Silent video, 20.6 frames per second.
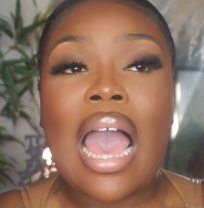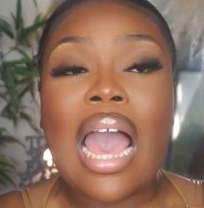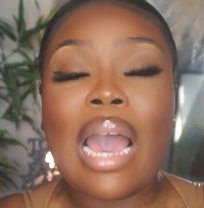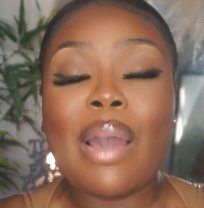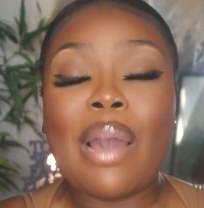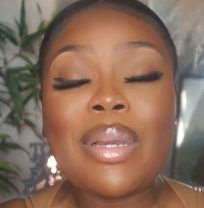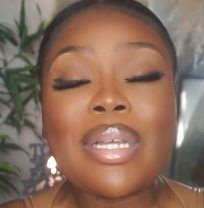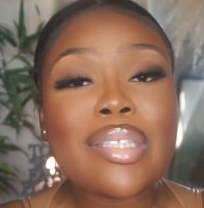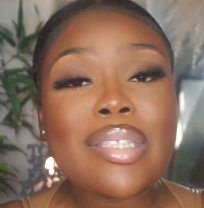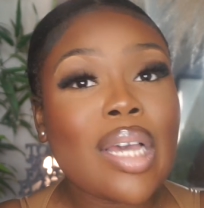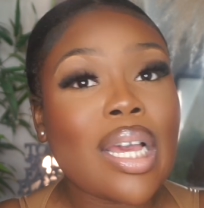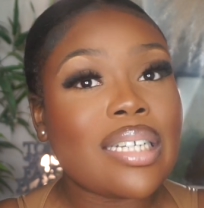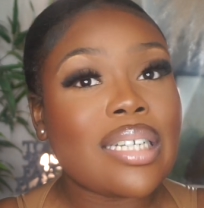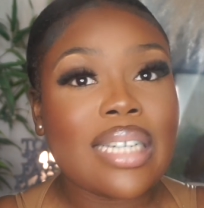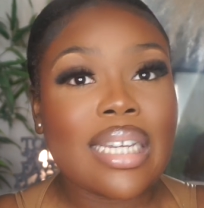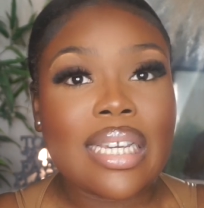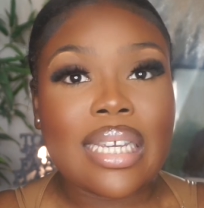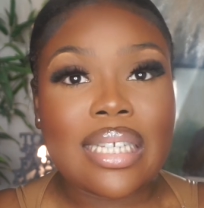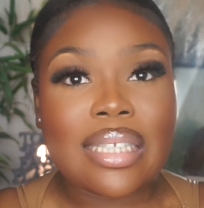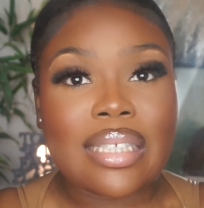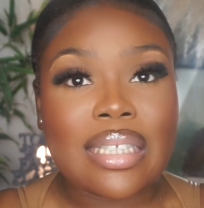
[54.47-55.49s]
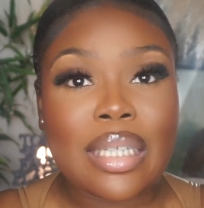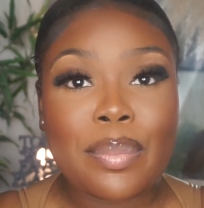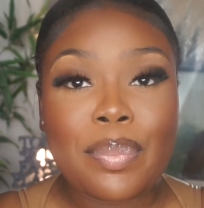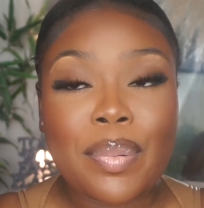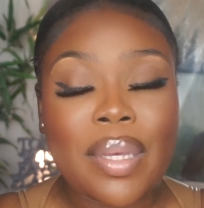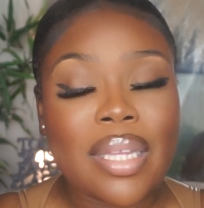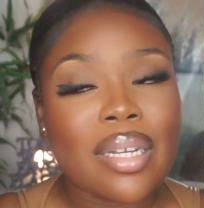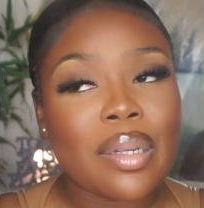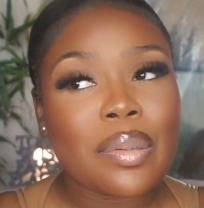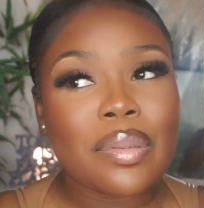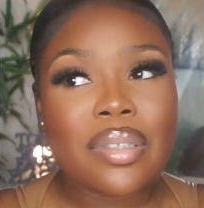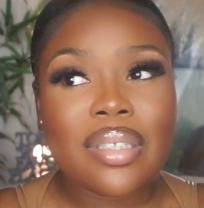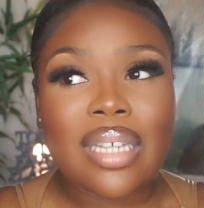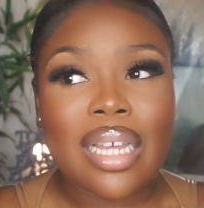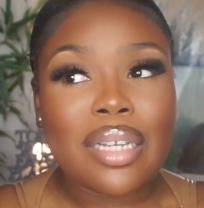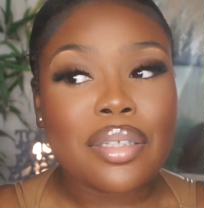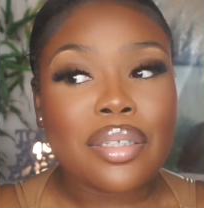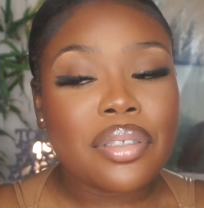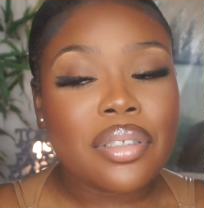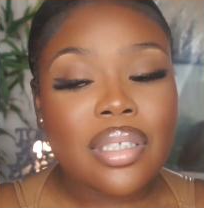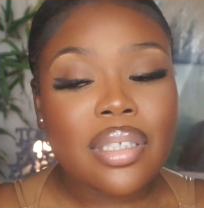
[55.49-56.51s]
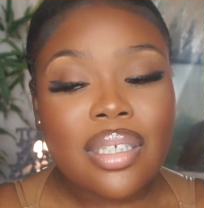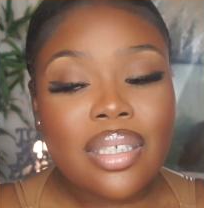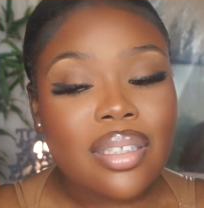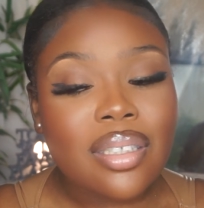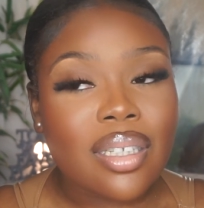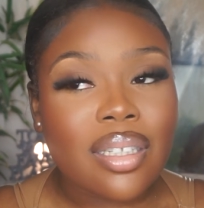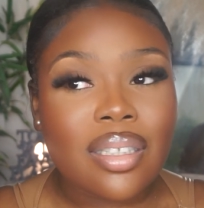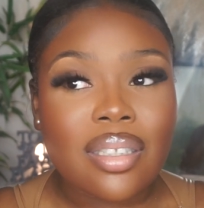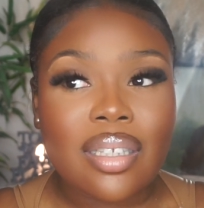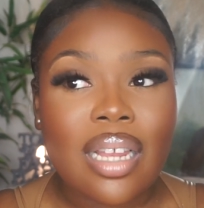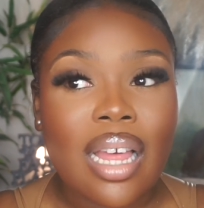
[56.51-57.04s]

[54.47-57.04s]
I went to go and check his DP and I was like, Jesus,